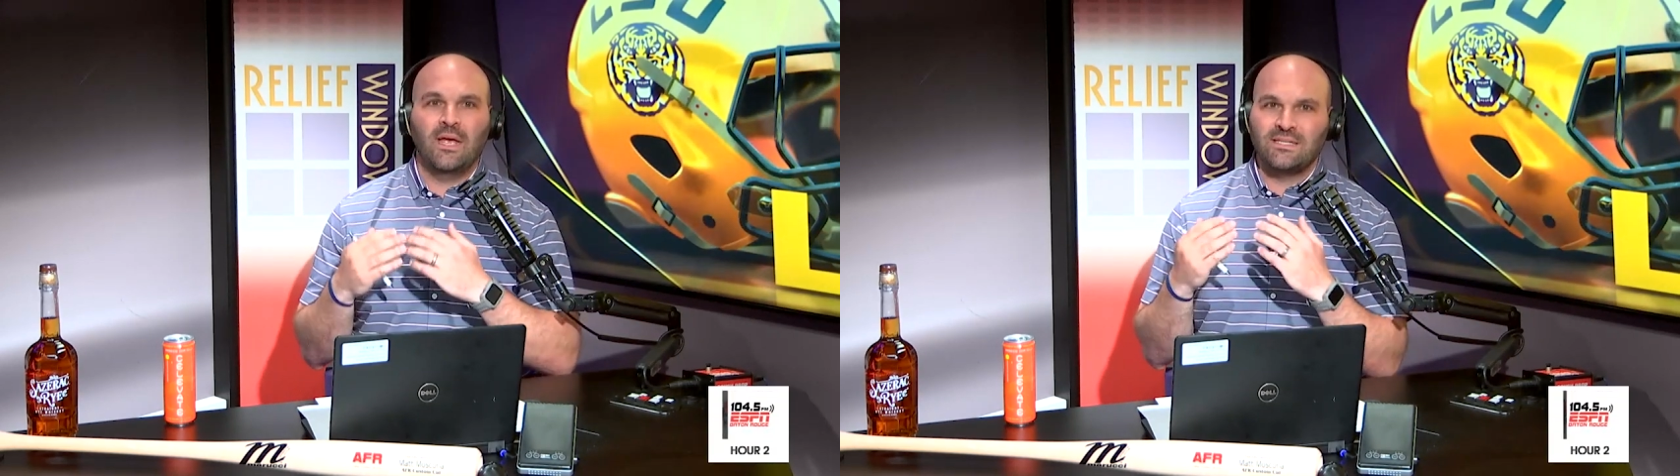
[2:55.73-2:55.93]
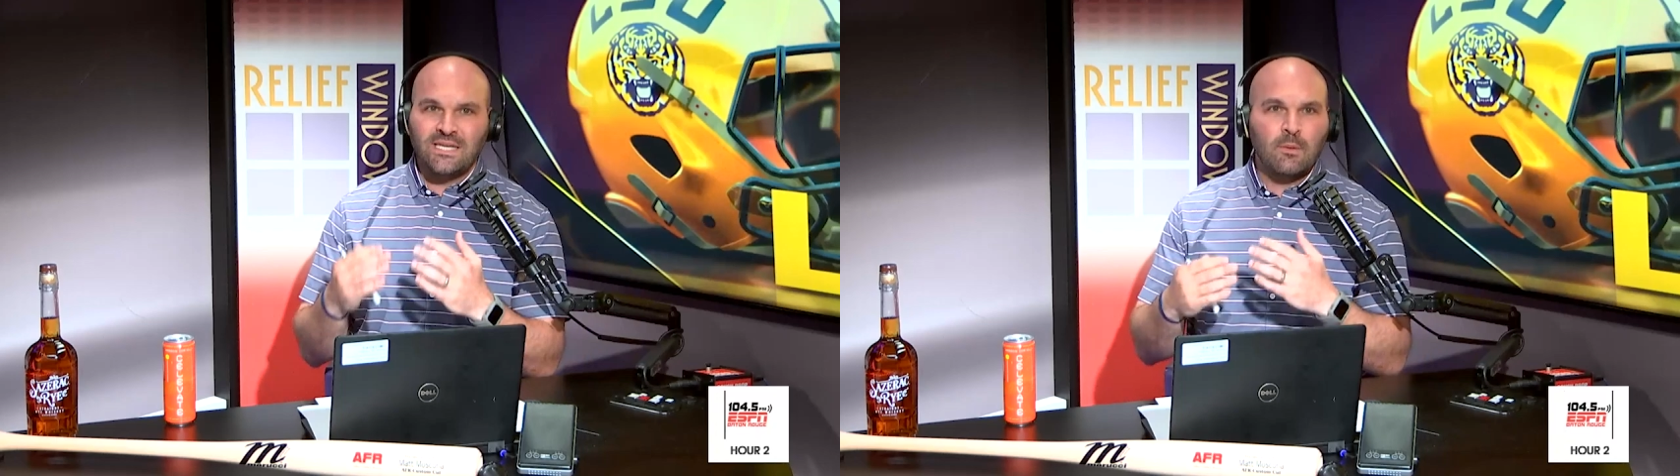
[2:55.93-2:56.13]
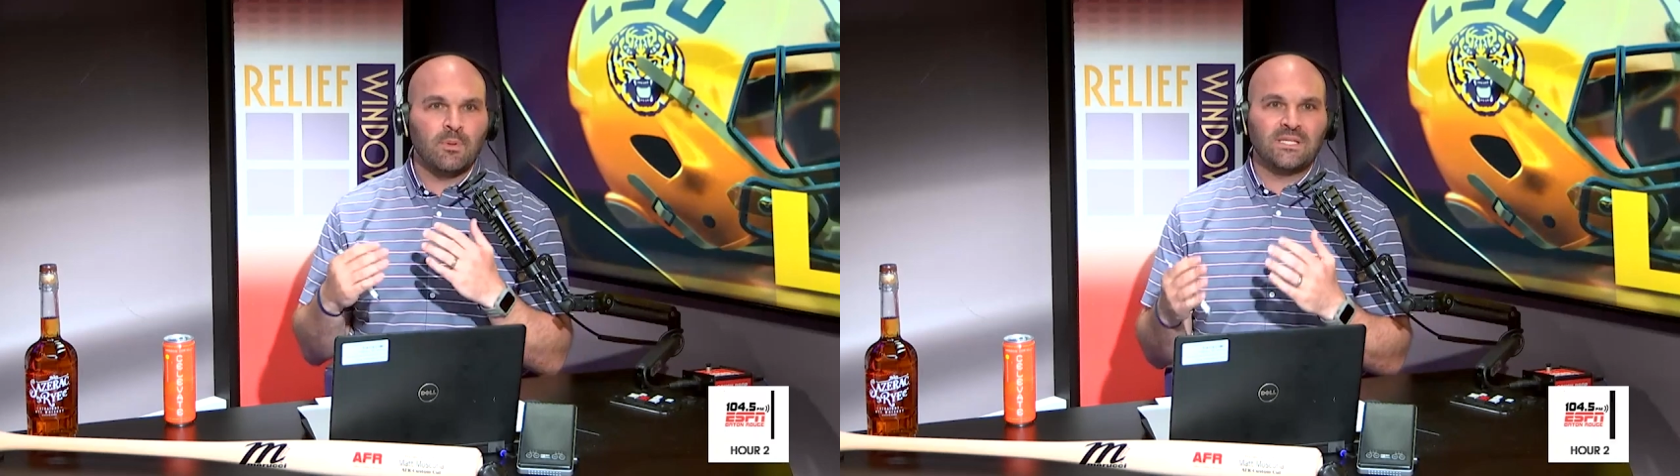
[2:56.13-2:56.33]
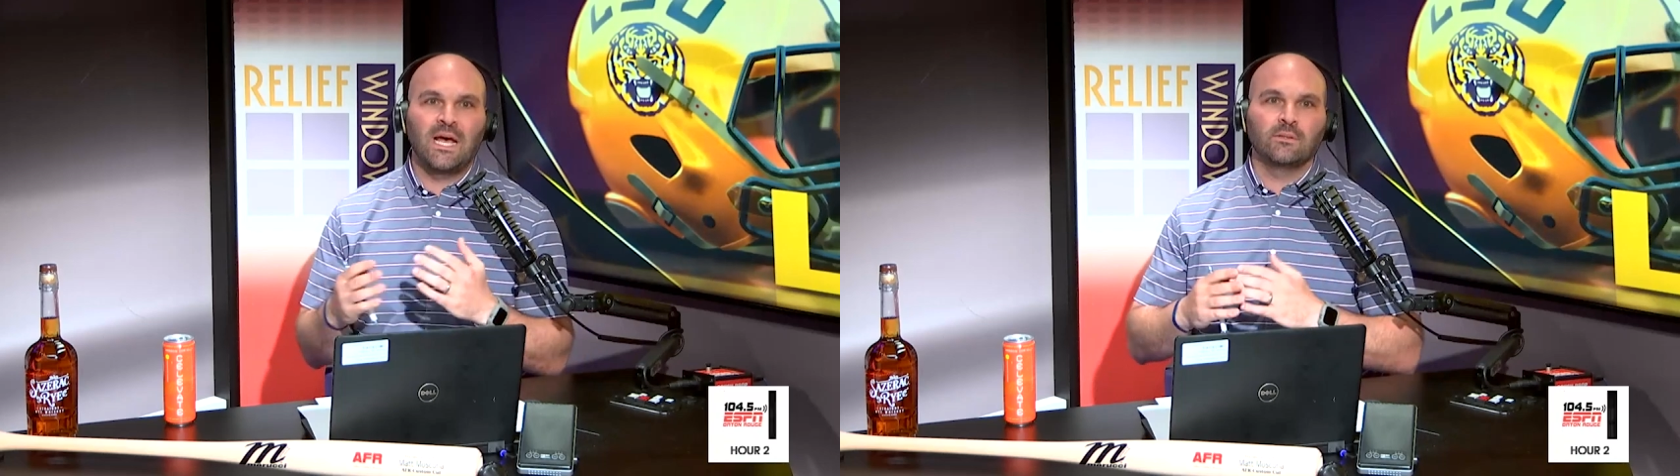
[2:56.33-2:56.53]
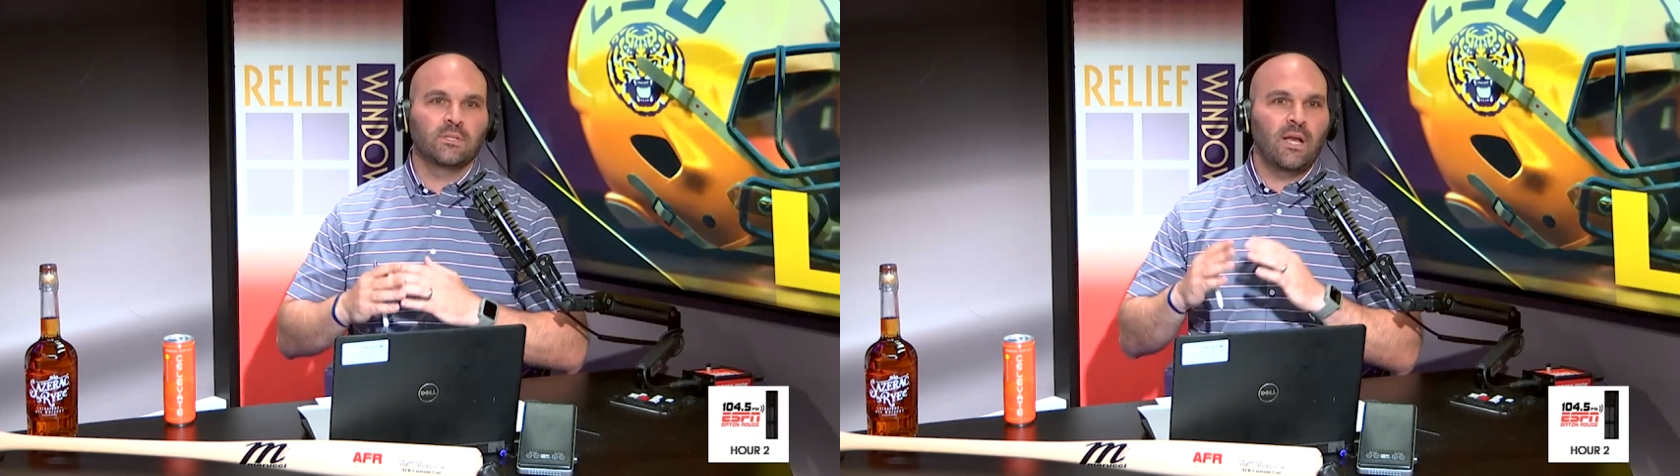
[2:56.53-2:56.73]
as deep and
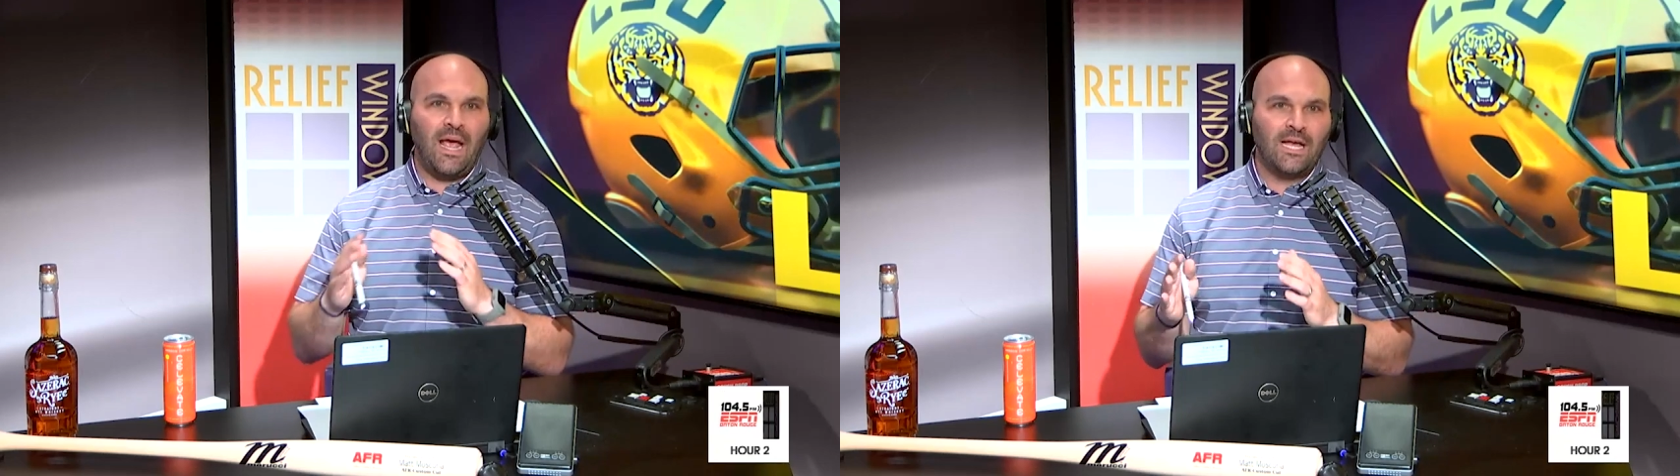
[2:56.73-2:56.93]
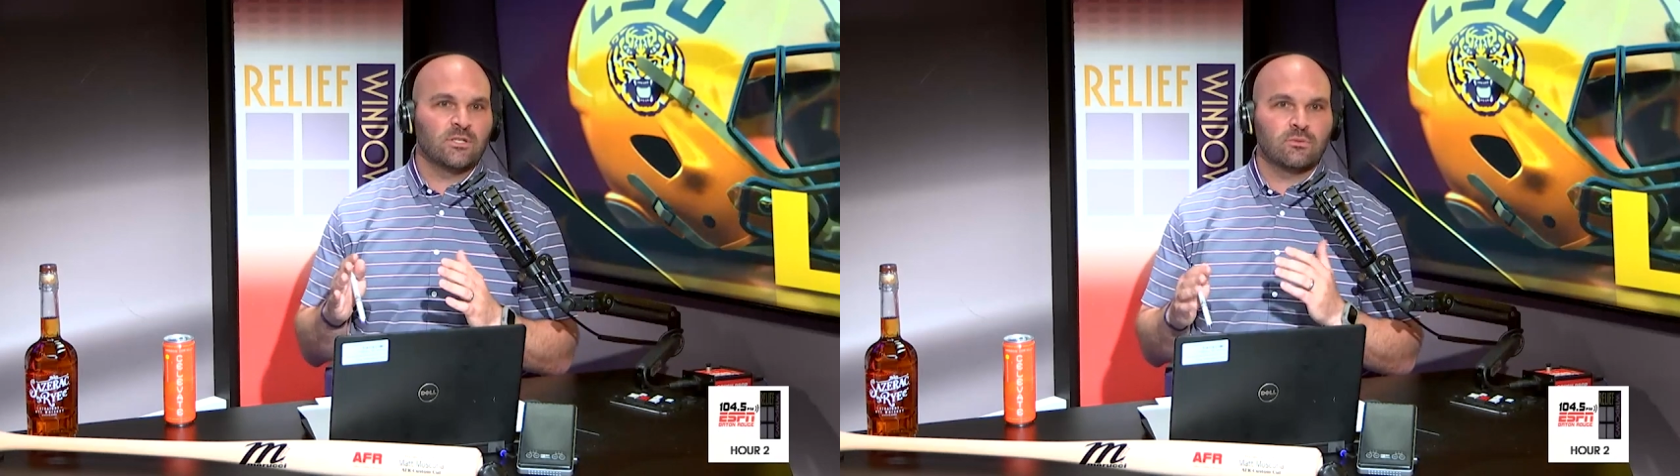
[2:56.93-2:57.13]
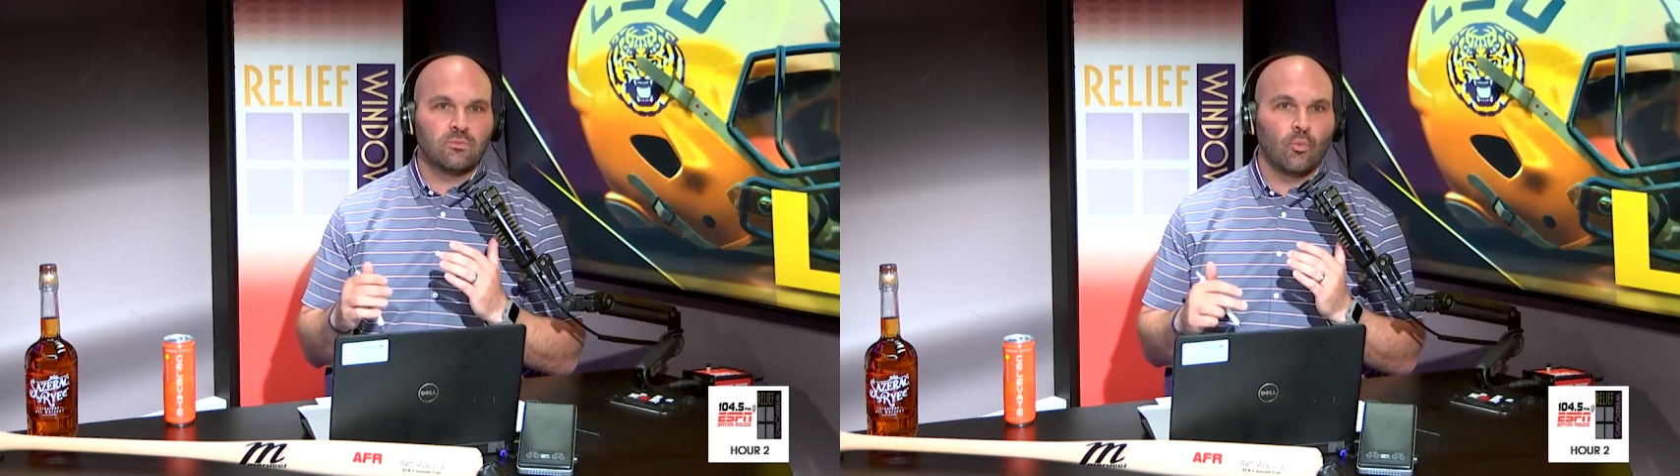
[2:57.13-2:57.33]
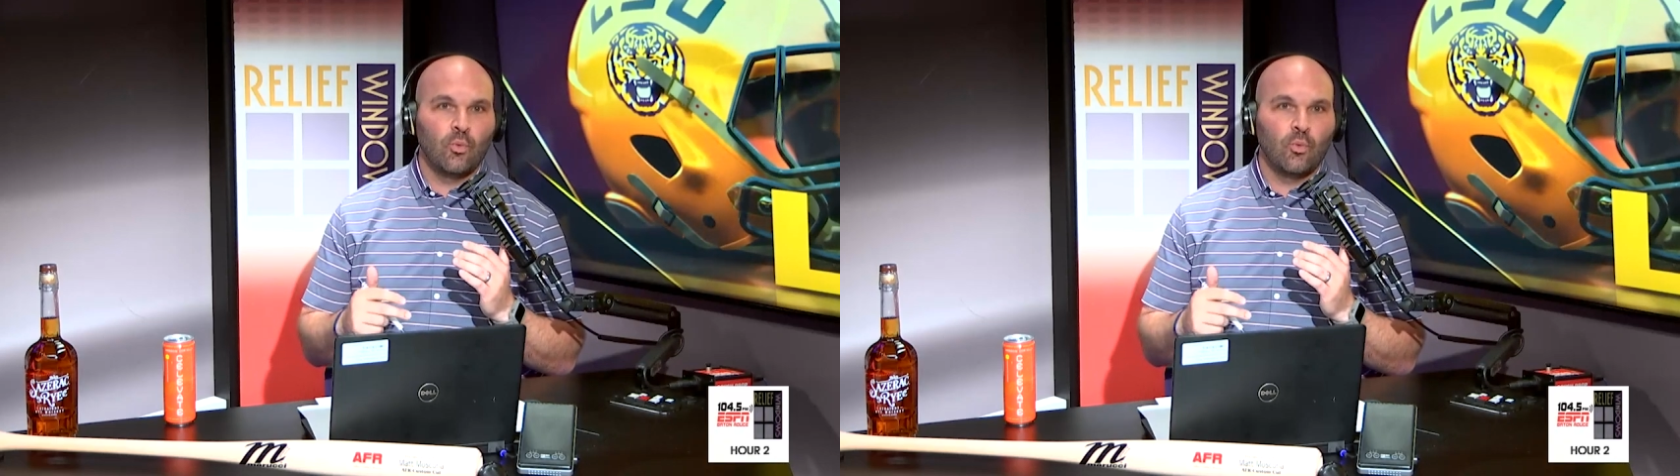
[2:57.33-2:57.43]
talented as